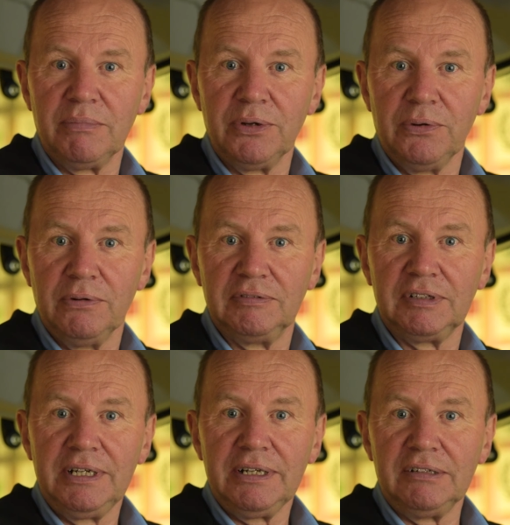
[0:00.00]
moves
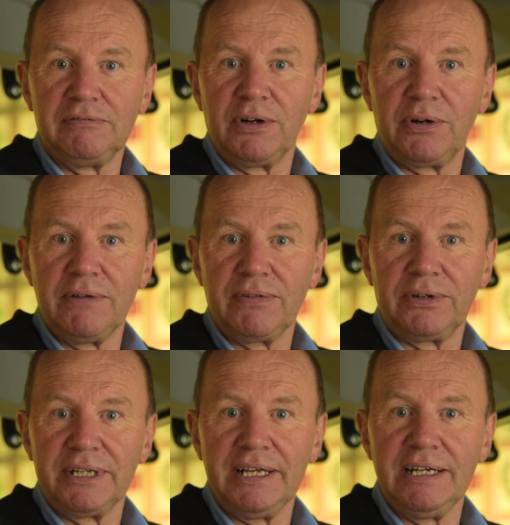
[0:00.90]
is very,
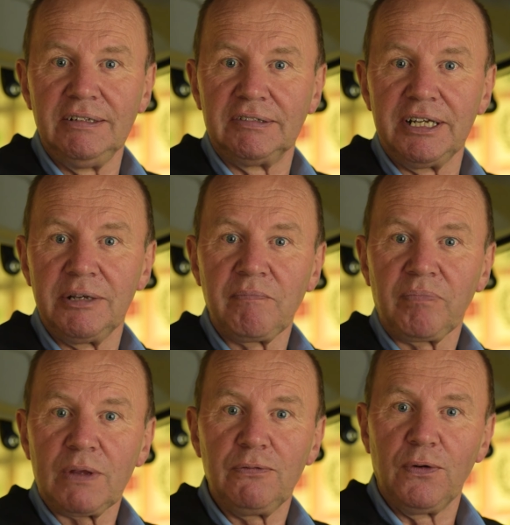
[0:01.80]
very easy
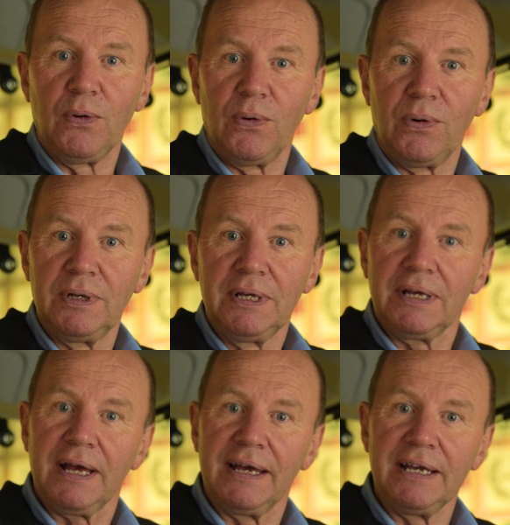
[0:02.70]
for
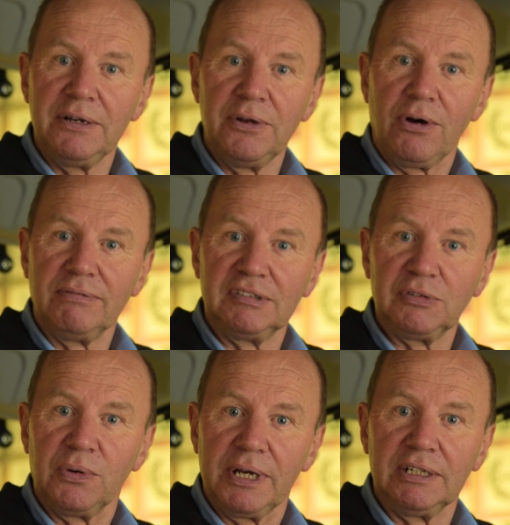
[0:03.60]
a novice
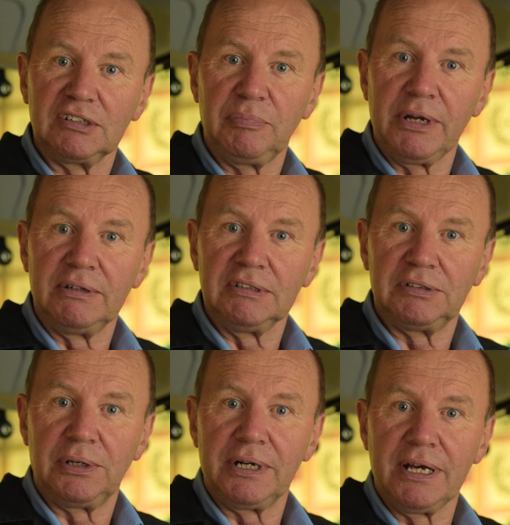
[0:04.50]
or
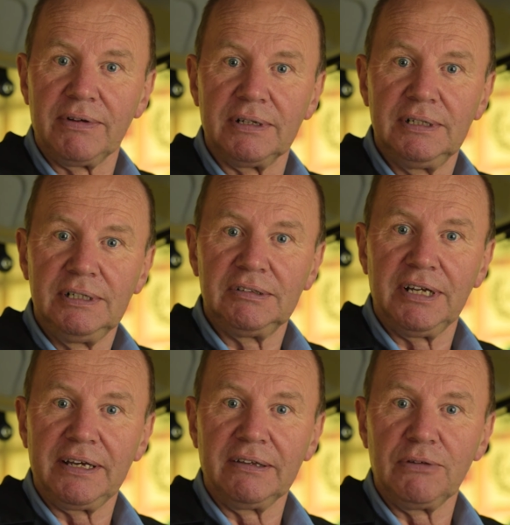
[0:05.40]
inexperienced driver. Taking